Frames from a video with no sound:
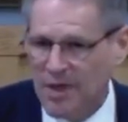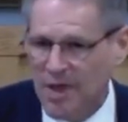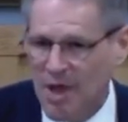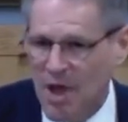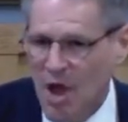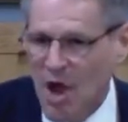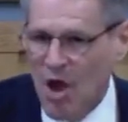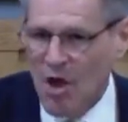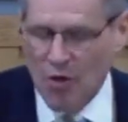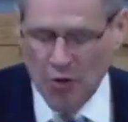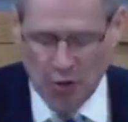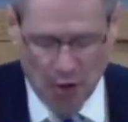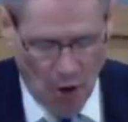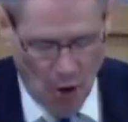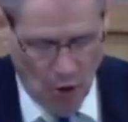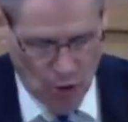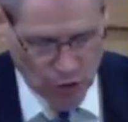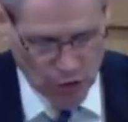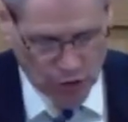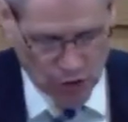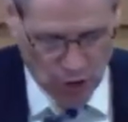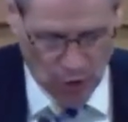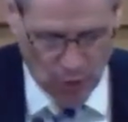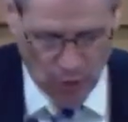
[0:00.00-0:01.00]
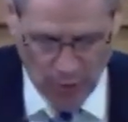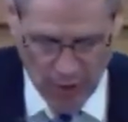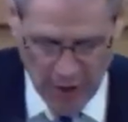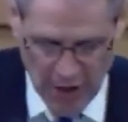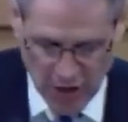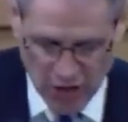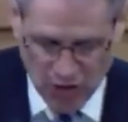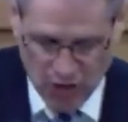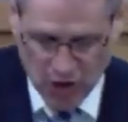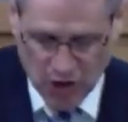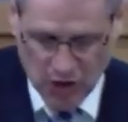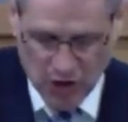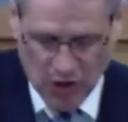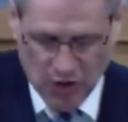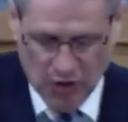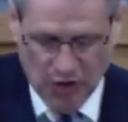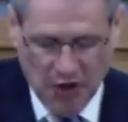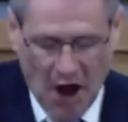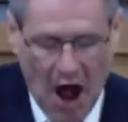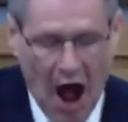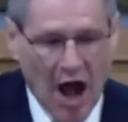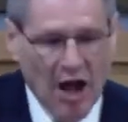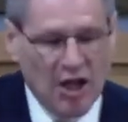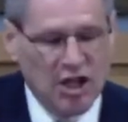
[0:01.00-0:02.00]
Those original
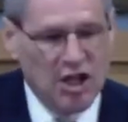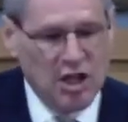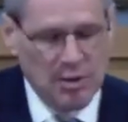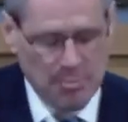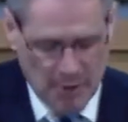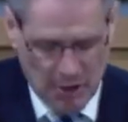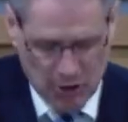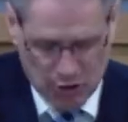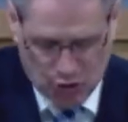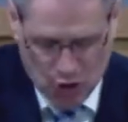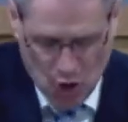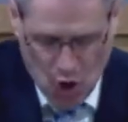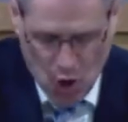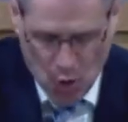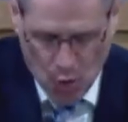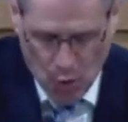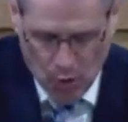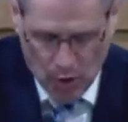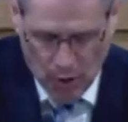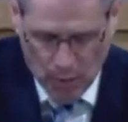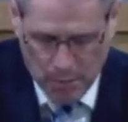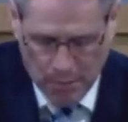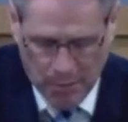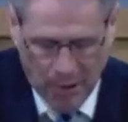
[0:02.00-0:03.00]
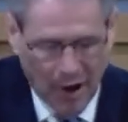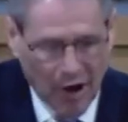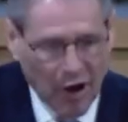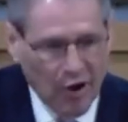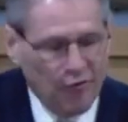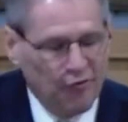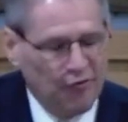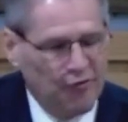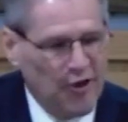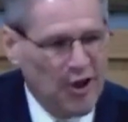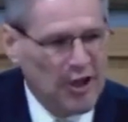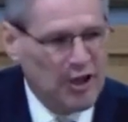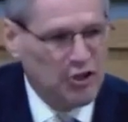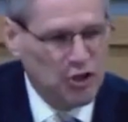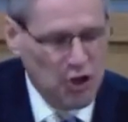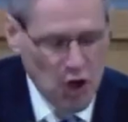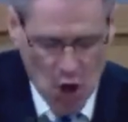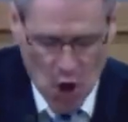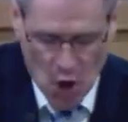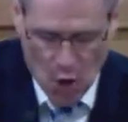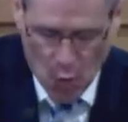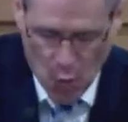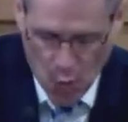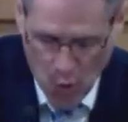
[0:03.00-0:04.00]
documents were perfect,
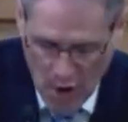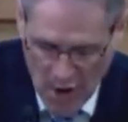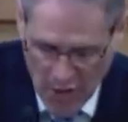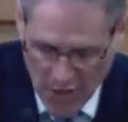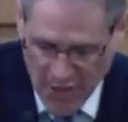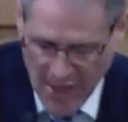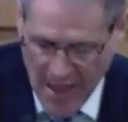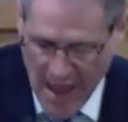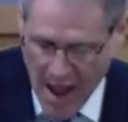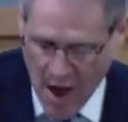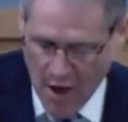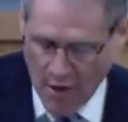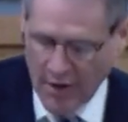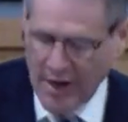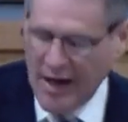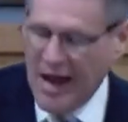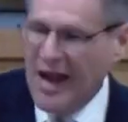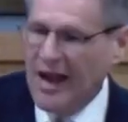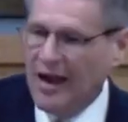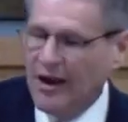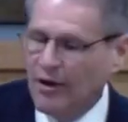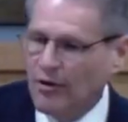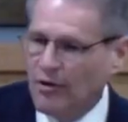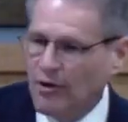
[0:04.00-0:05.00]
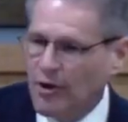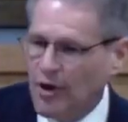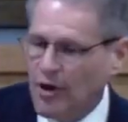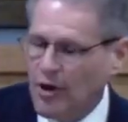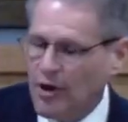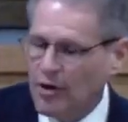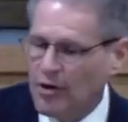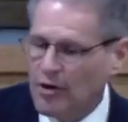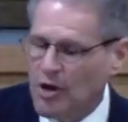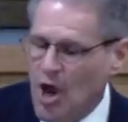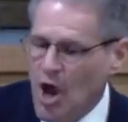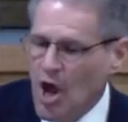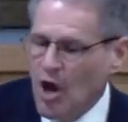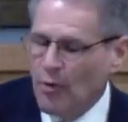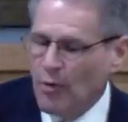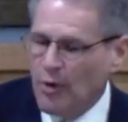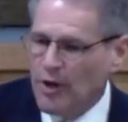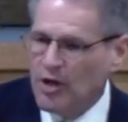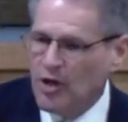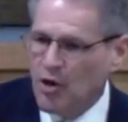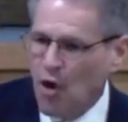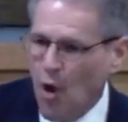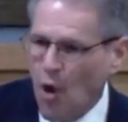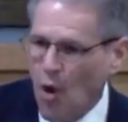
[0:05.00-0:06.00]
without error,
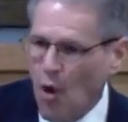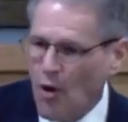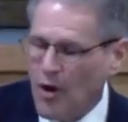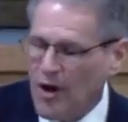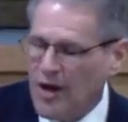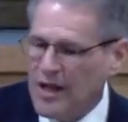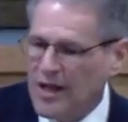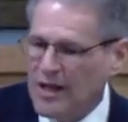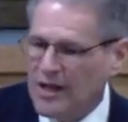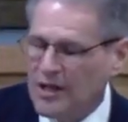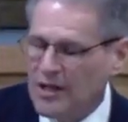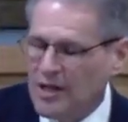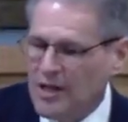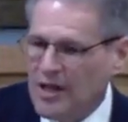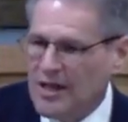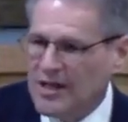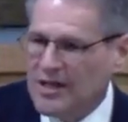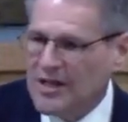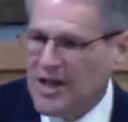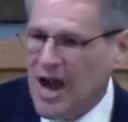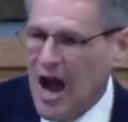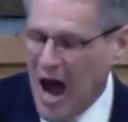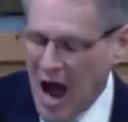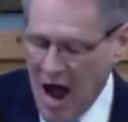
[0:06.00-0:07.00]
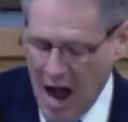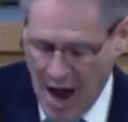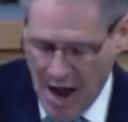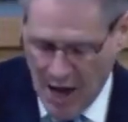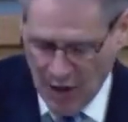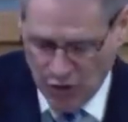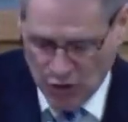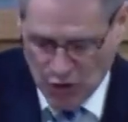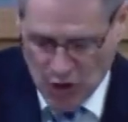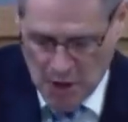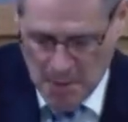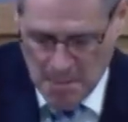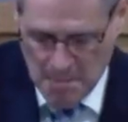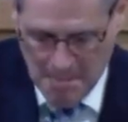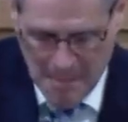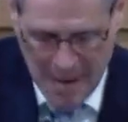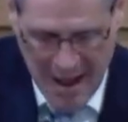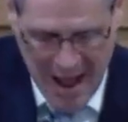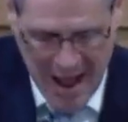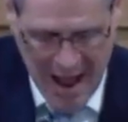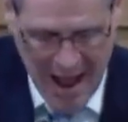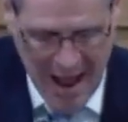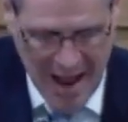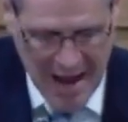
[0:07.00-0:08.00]
recording God's
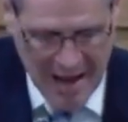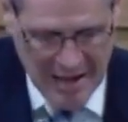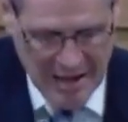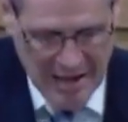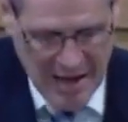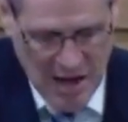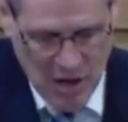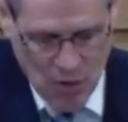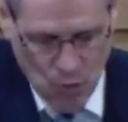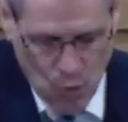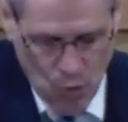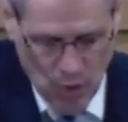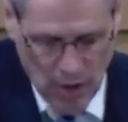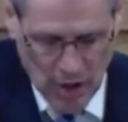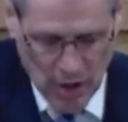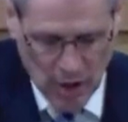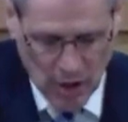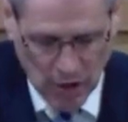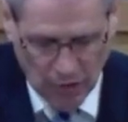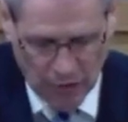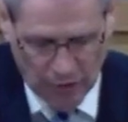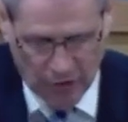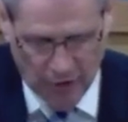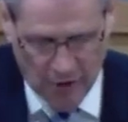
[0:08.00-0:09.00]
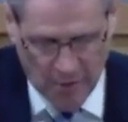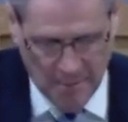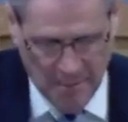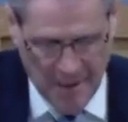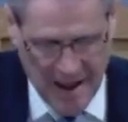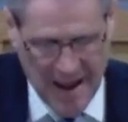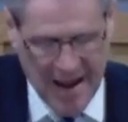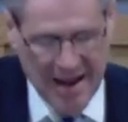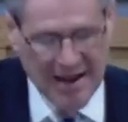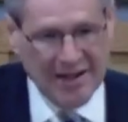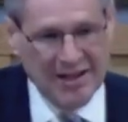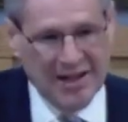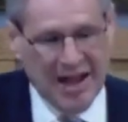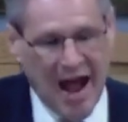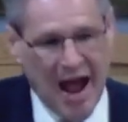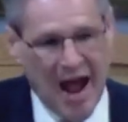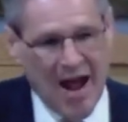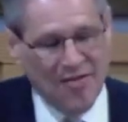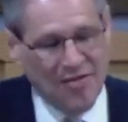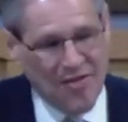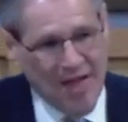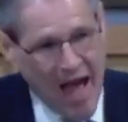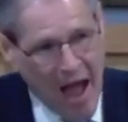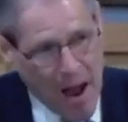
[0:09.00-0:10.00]
mind and will for mankind. That